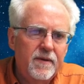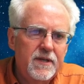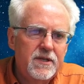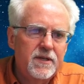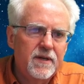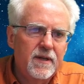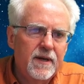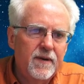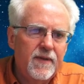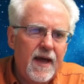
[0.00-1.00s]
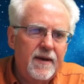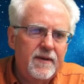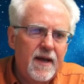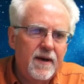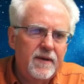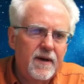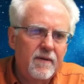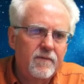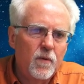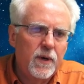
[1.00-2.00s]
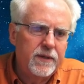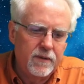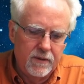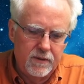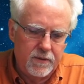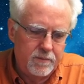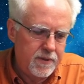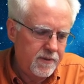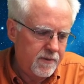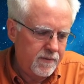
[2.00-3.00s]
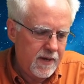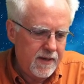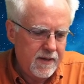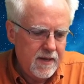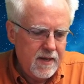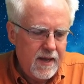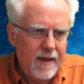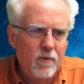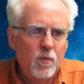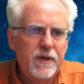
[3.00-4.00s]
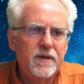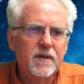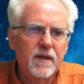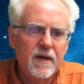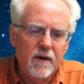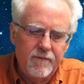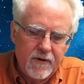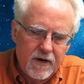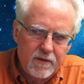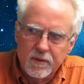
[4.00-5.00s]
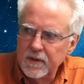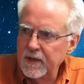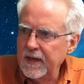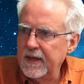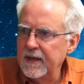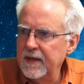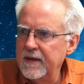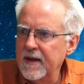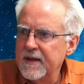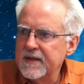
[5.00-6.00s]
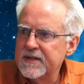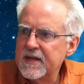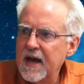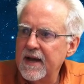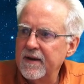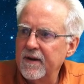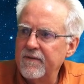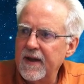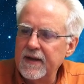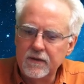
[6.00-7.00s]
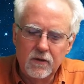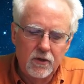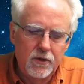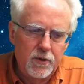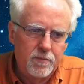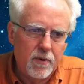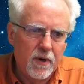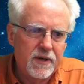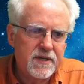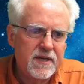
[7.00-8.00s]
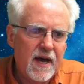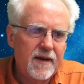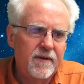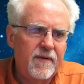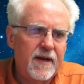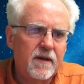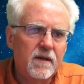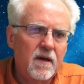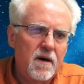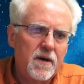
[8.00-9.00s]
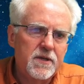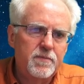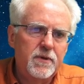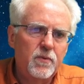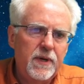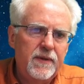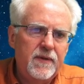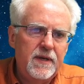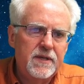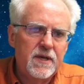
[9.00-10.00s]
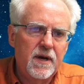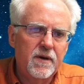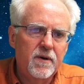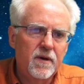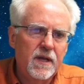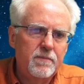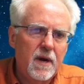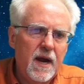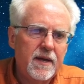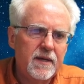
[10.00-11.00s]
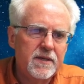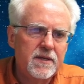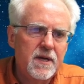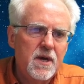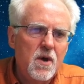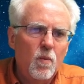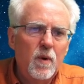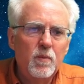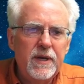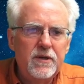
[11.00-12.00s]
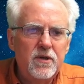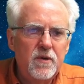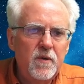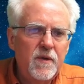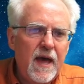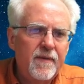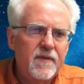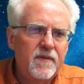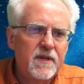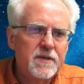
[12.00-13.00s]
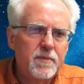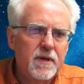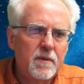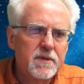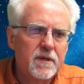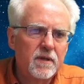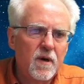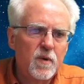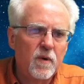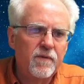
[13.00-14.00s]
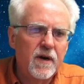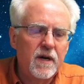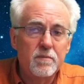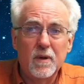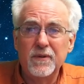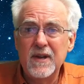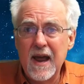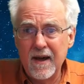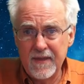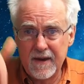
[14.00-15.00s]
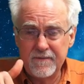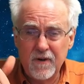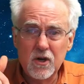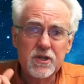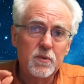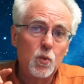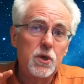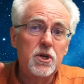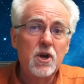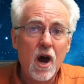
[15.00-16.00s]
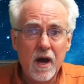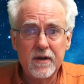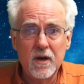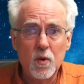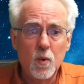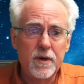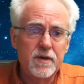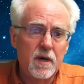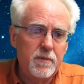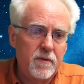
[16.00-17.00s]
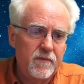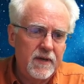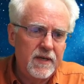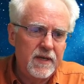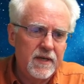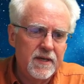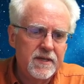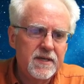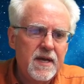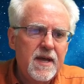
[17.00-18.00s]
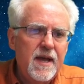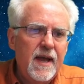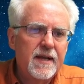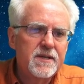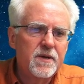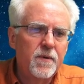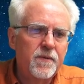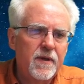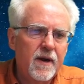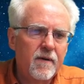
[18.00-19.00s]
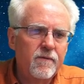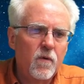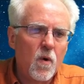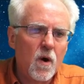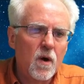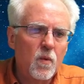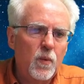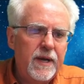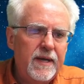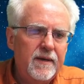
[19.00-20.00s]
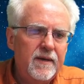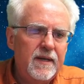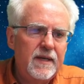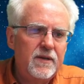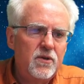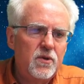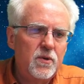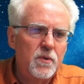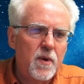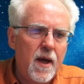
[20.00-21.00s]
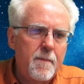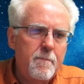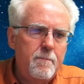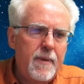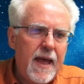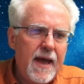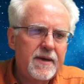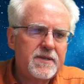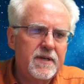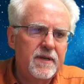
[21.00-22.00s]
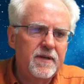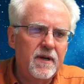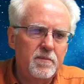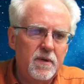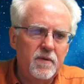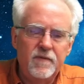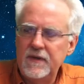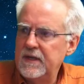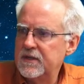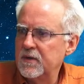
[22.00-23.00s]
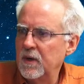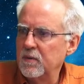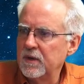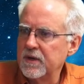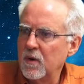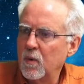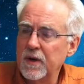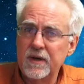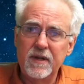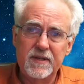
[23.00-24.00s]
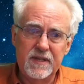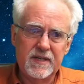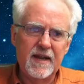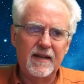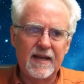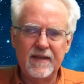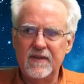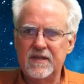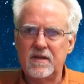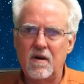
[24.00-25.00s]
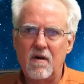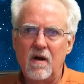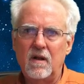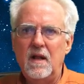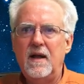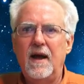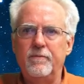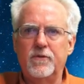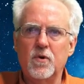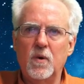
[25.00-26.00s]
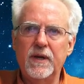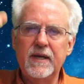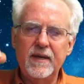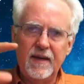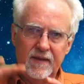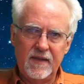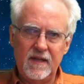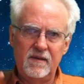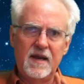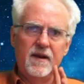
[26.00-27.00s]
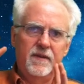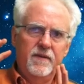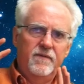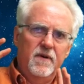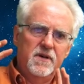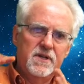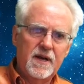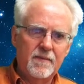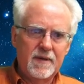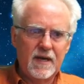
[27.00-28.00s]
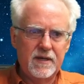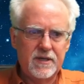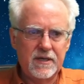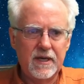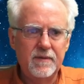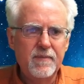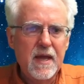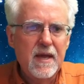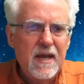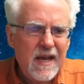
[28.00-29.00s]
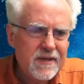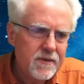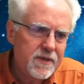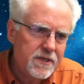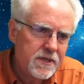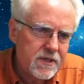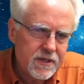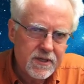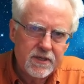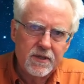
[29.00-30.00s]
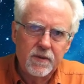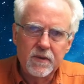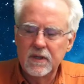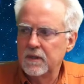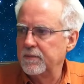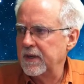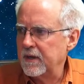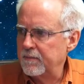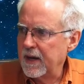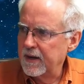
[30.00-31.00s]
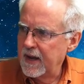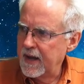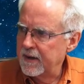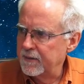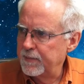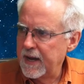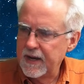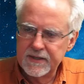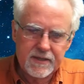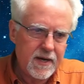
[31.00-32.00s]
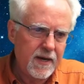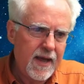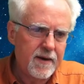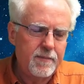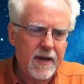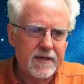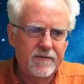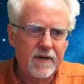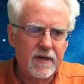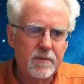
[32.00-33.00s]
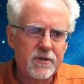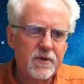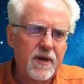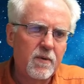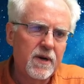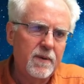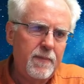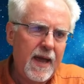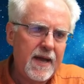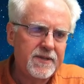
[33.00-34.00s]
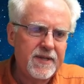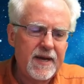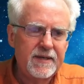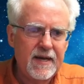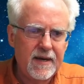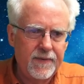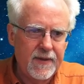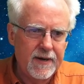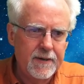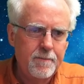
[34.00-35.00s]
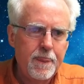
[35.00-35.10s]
Let's declare that down in our void loop. Okay, and when we declare a variable inside of a loop or inside of a clause between these uh, curly brackets, when we do that, then this becomes a local variable. Now that function would not know what W V is, and so therefore we need to pass it W V so it will know what it is. It's kind of like in this call, I'm throwing it, and then down in the function I'm catching it. And so this is just to show you a little bit about how to pass uh, how to pass variables. So now we're going to pass that down there.